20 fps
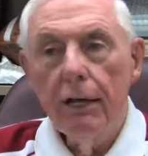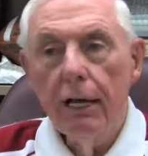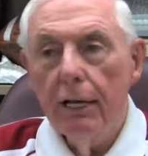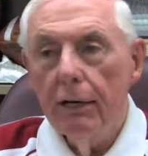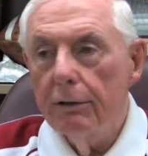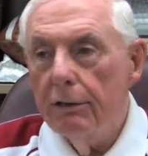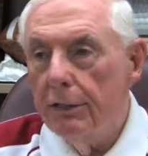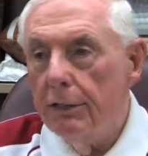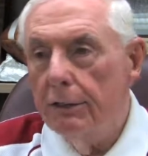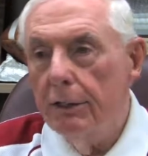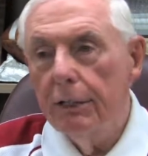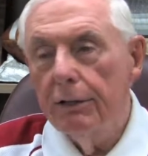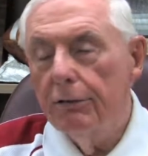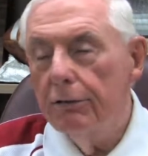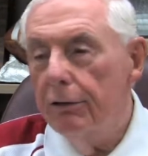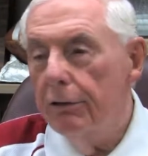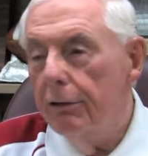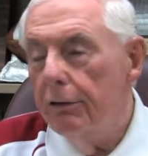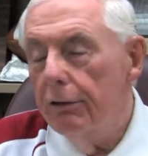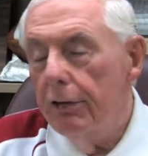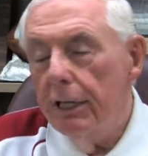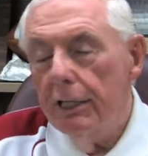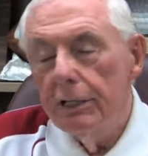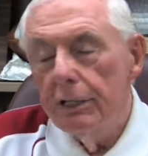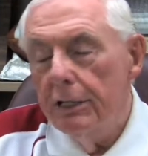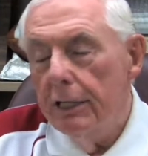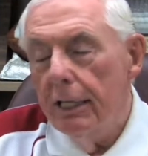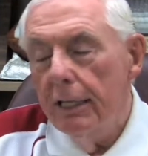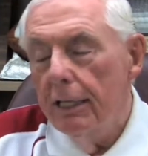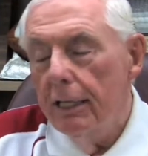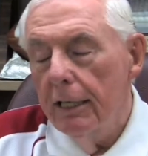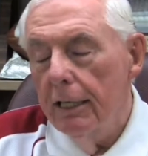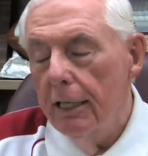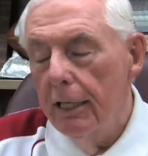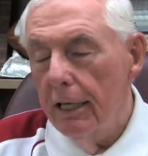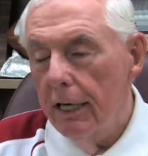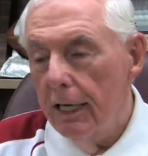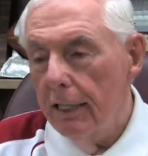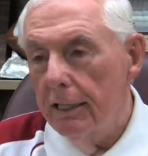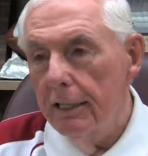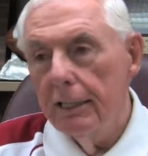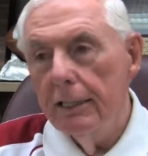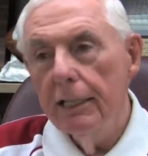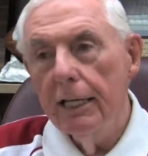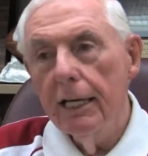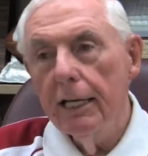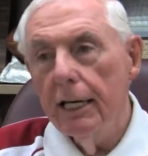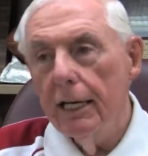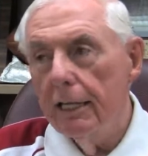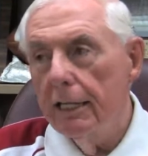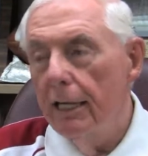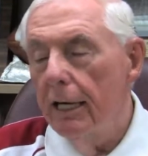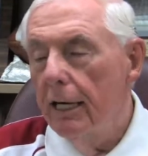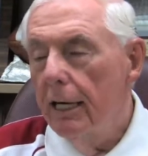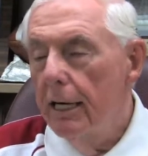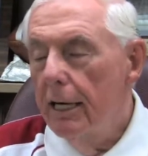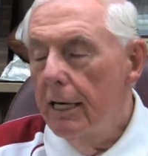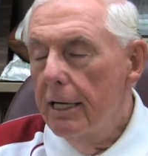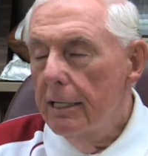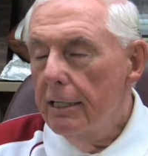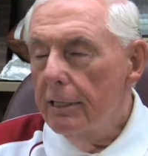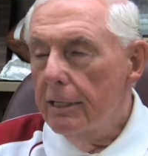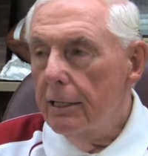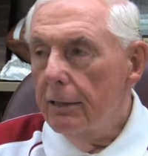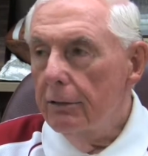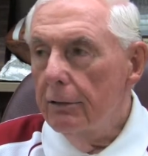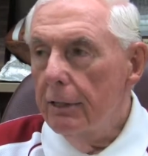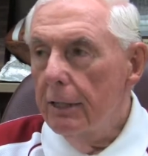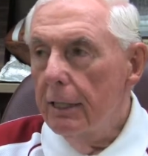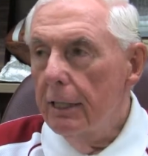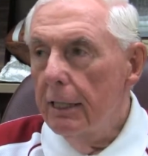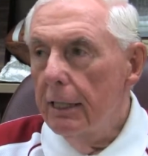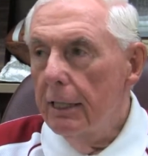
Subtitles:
I was looking for a direction. I didn't get any. So